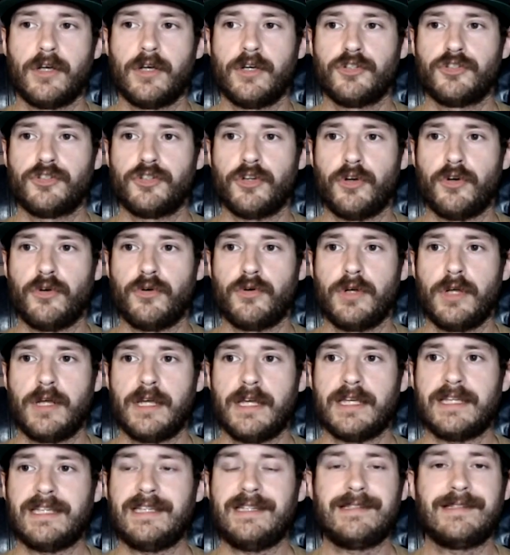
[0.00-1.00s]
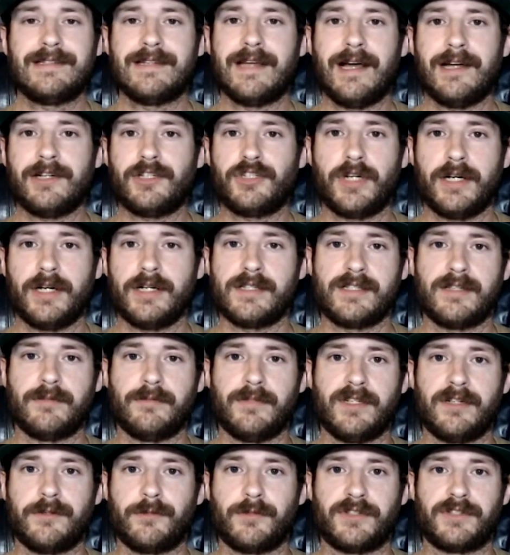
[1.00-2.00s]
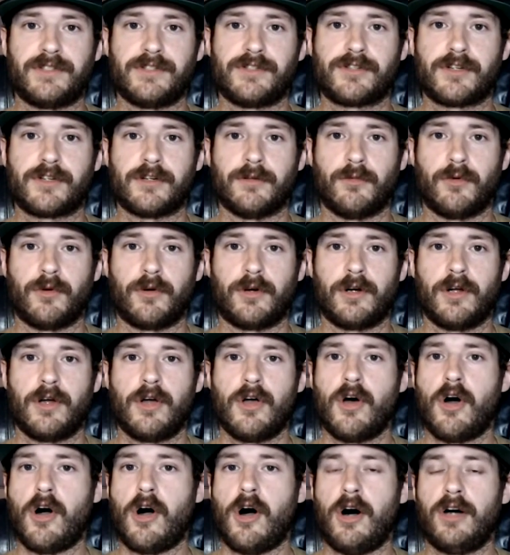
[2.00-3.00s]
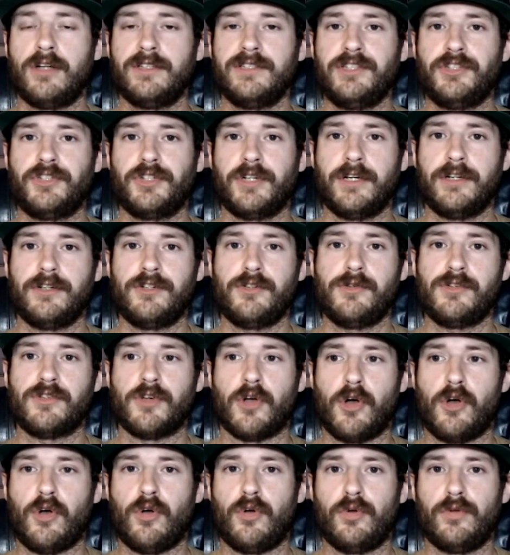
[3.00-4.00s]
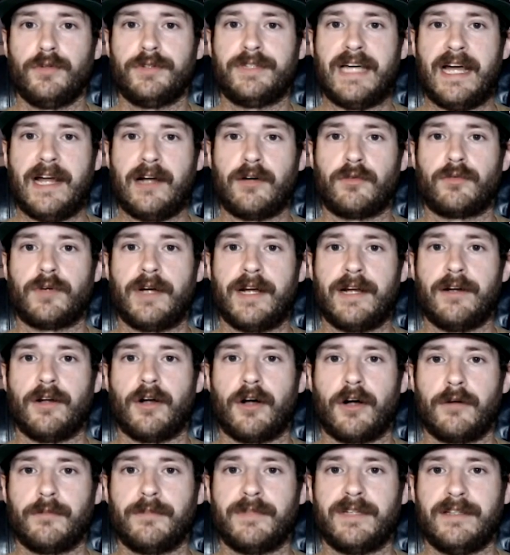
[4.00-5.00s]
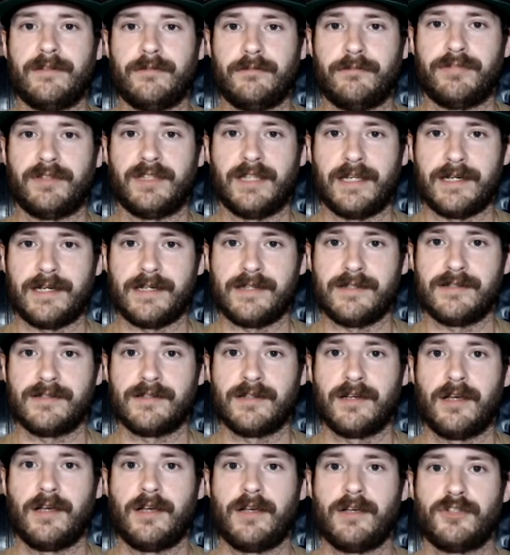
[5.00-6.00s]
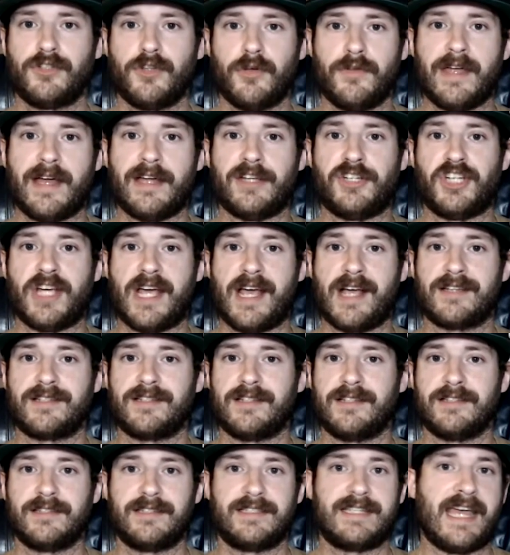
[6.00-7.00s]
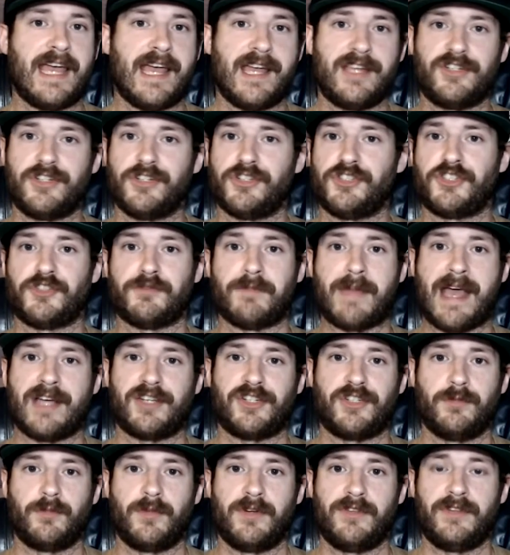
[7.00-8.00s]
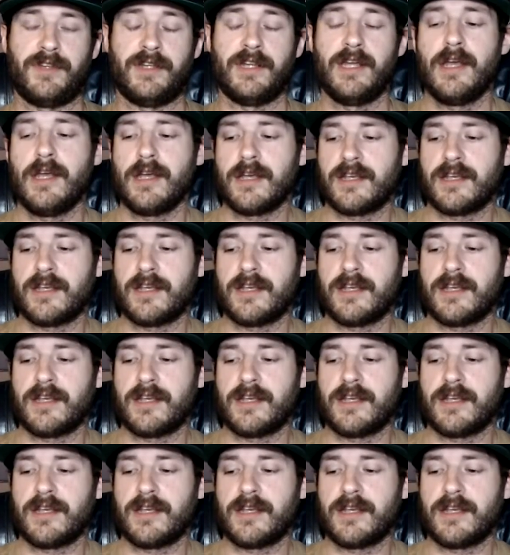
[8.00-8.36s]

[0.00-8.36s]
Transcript: So he's not trying to submit him with this Kimura. All he's trying to do is hold that right arm in place so that Jackson can't just smash him with it.